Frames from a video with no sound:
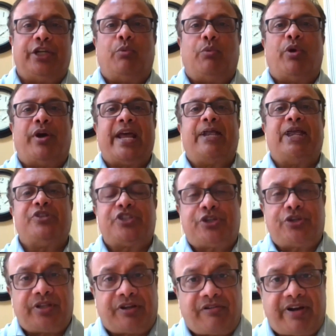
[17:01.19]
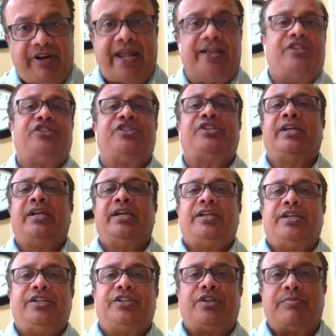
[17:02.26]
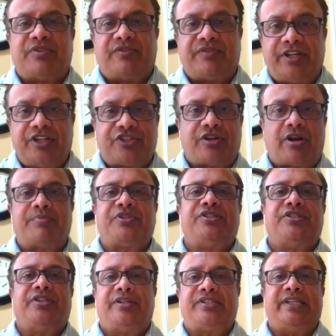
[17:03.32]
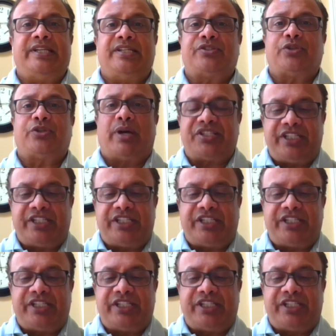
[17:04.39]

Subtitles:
what happens to the grid edge in terms of the disruptions it sees. So I